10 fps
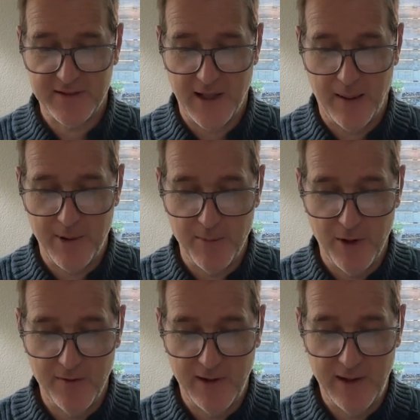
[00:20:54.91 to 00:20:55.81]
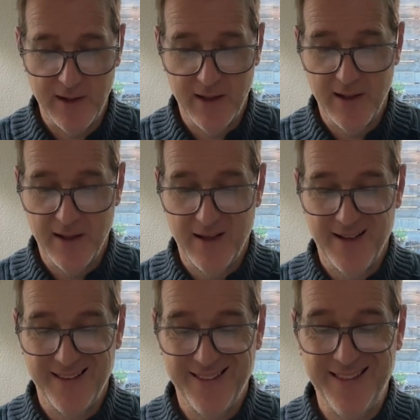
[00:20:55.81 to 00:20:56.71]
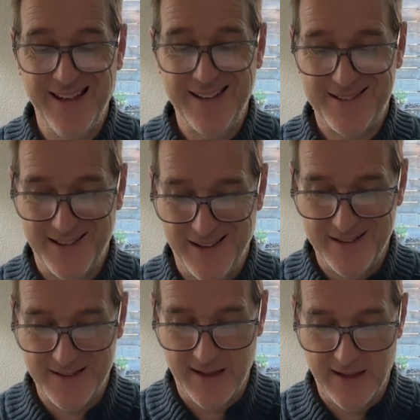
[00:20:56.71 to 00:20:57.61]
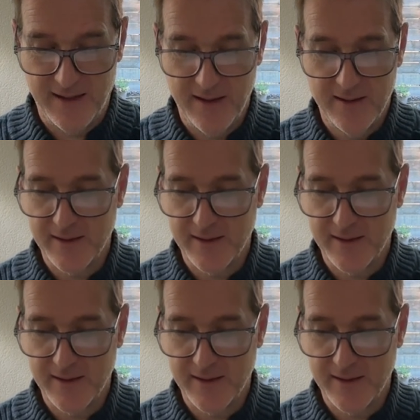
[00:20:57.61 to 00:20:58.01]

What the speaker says: zombie movie, this is it.